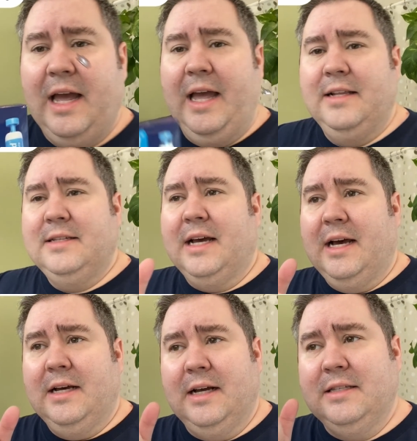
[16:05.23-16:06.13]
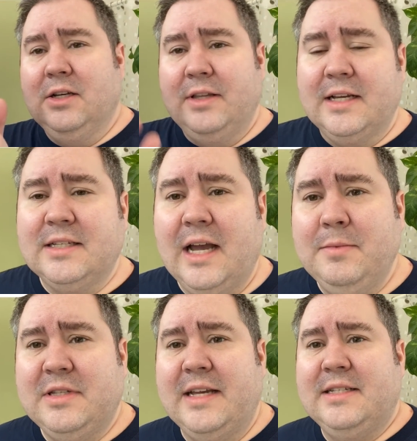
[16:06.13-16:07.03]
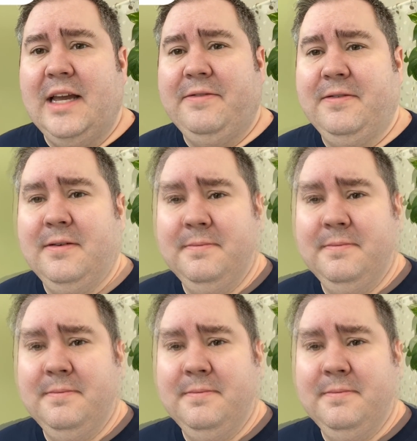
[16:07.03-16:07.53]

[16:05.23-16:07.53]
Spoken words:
And until next time, stay safe.